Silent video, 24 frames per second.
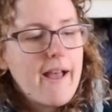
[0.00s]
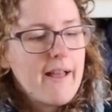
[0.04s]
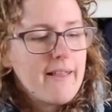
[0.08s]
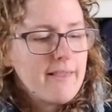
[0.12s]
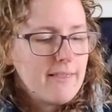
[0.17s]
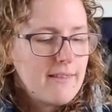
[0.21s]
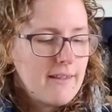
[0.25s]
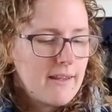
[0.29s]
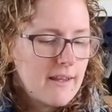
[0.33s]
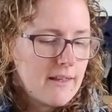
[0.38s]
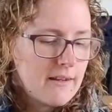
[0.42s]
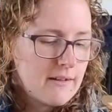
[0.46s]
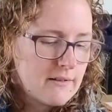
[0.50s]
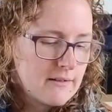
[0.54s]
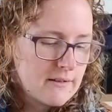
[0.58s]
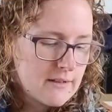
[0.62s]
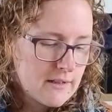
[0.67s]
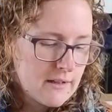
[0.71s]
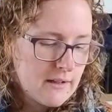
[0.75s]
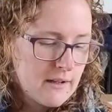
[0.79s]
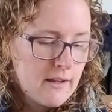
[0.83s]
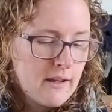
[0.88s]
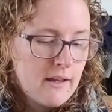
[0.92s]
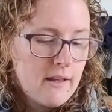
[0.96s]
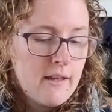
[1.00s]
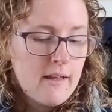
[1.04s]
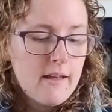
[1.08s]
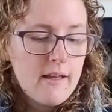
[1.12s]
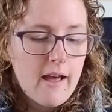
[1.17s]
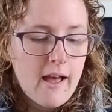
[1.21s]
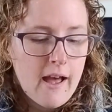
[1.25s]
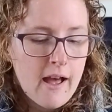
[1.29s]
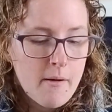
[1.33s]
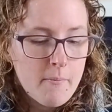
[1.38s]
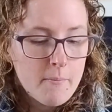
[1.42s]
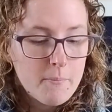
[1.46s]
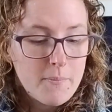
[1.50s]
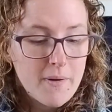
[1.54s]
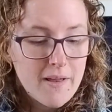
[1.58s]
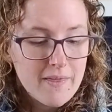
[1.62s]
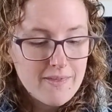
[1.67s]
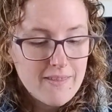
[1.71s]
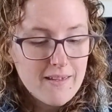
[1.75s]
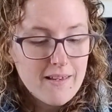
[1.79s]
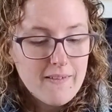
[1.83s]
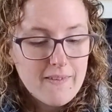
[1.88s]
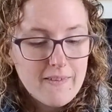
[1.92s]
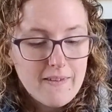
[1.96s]
at the end.
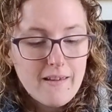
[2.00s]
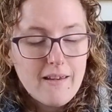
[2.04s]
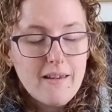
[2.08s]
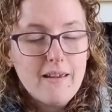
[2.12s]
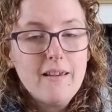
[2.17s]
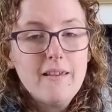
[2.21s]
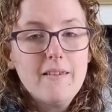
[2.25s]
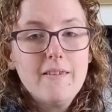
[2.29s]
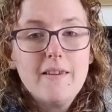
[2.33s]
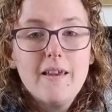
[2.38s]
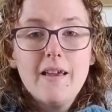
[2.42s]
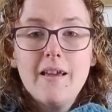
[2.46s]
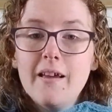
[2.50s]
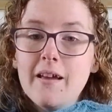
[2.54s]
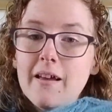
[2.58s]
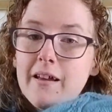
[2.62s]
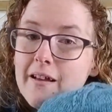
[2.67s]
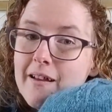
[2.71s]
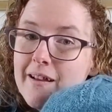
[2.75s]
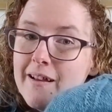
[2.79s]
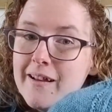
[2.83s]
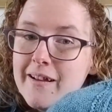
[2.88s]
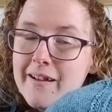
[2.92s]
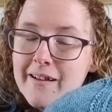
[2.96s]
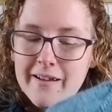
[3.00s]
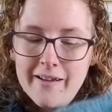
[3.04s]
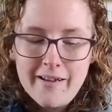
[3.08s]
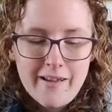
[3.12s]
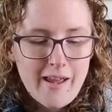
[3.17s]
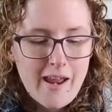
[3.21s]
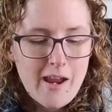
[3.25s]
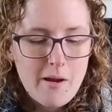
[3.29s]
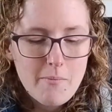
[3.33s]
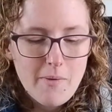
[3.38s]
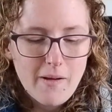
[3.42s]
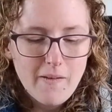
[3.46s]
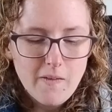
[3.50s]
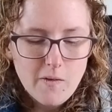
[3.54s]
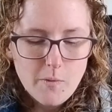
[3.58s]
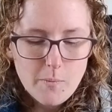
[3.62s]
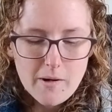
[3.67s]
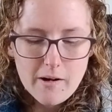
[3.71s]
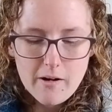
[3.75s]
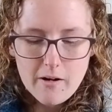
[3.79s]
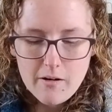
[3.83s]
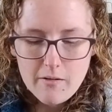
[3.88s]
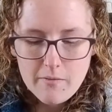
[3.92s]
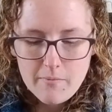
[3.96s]
But this is a
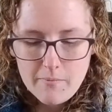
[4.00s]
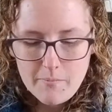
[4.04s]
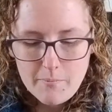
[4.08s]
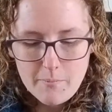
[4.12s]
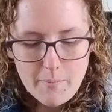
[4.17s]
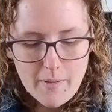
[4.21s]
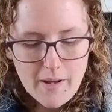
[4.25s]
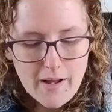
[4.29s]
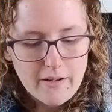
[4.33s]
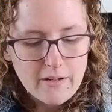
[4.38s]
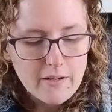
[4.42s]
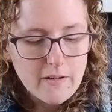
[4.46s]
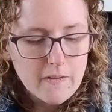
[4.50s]
Musselburgh by